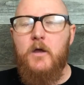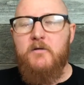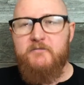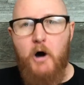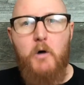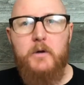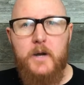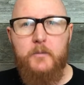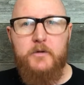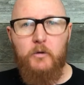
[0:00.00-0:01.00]
Follow it
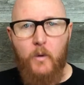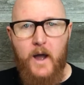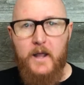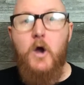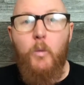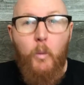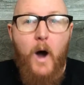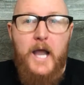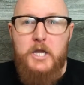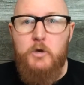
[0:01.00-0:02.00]
up with your why.
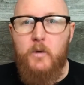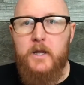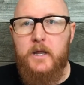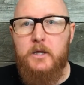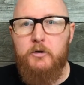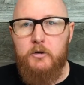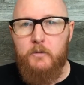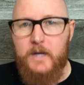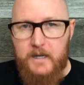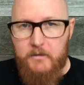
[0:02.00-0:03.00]
Why do you want to get your
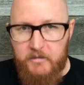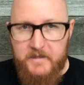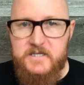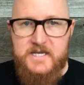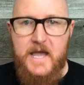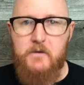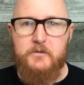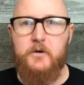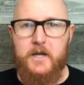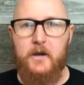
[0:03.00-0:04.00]
degree this
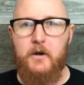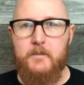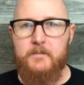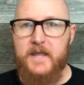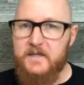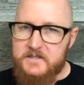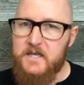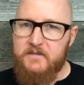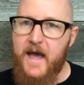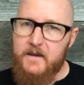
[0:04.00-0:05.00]
calendar year? Is
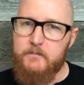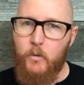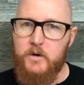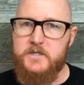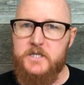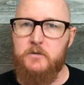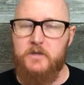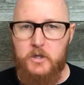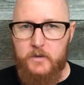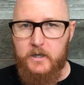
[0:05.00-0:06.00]
it that important to you
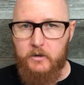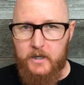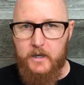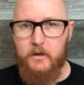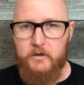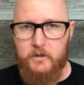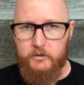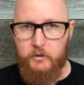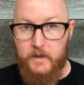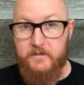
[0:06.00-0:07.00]
that you get your, your,
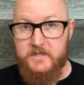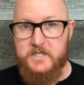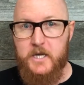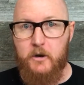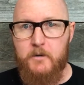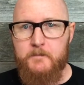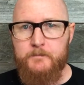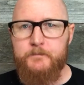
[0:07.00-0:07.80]
degree this year?